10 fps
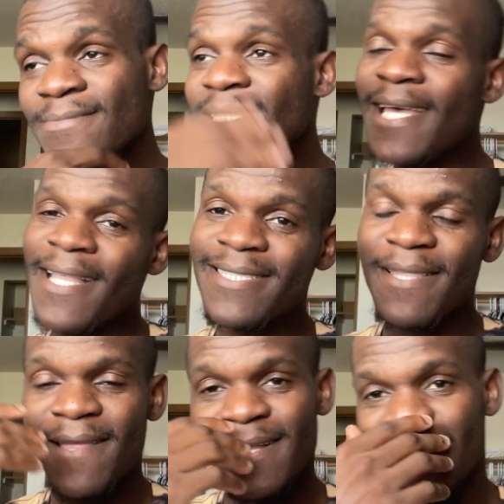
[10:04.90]
And that's the
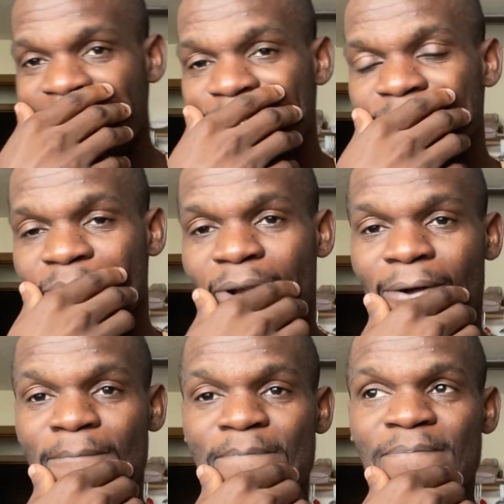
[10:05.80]
thing that kills me,
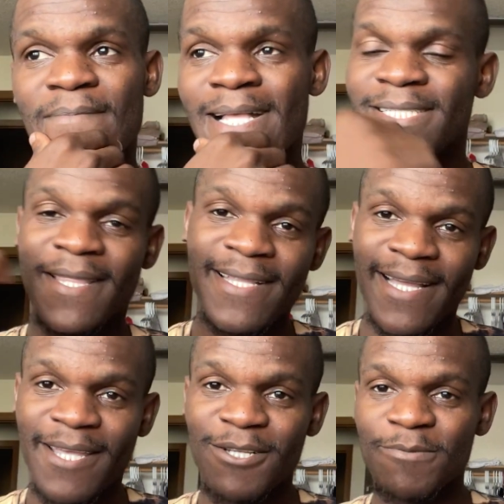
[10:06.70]
bro. That's the thing that
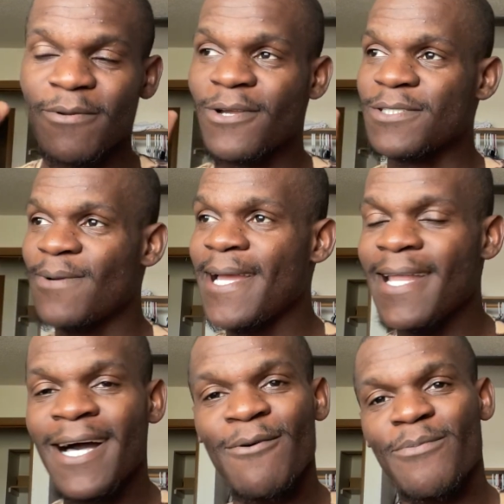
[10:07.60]
kills me. Because right
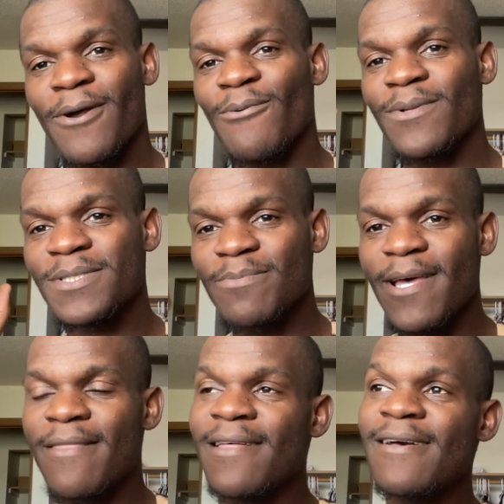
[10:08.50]
now, bro, Will
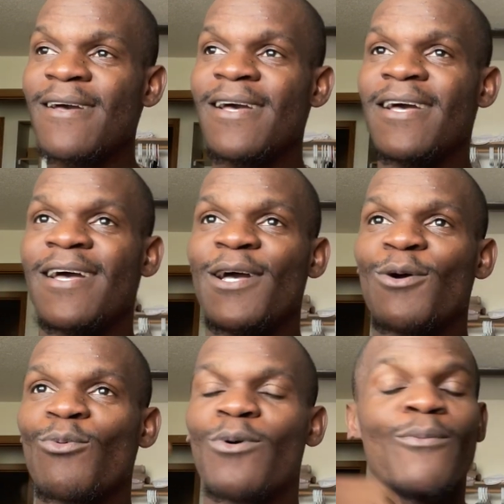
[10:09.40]
Smith,
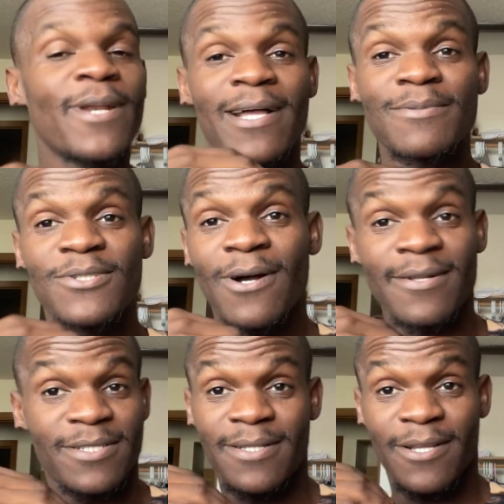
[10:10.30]
when it comes to
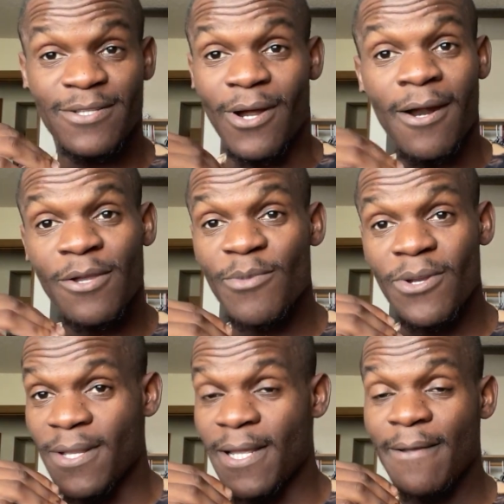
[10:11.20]
our
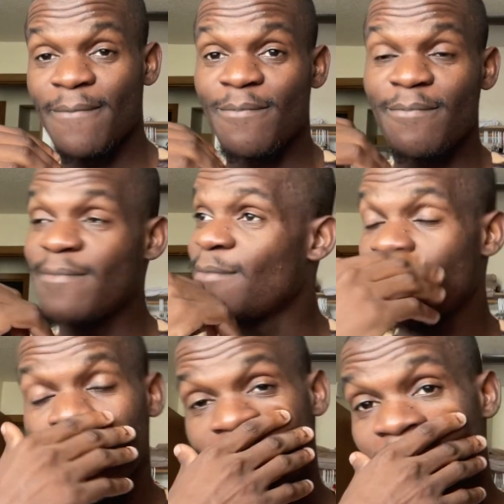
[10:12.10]
community,
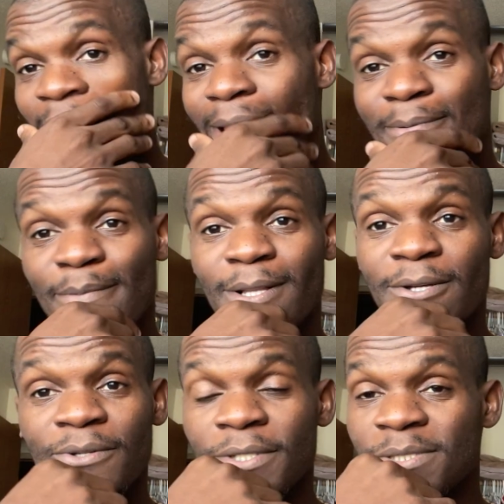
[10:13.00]
like the way black people look
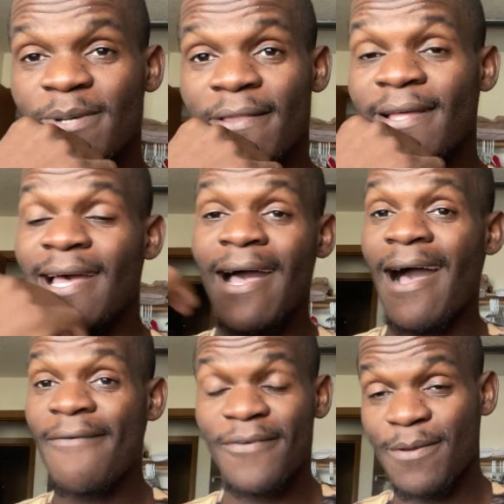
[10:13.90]
at Will Smith,
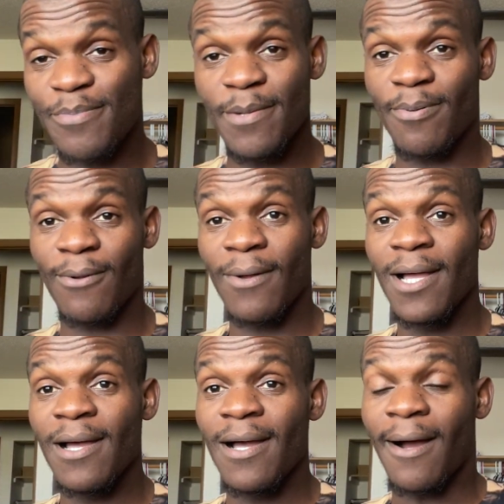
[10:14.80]
half of the people
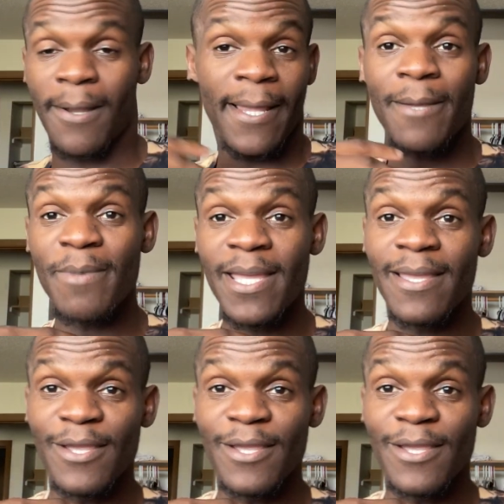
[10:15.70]
are like me.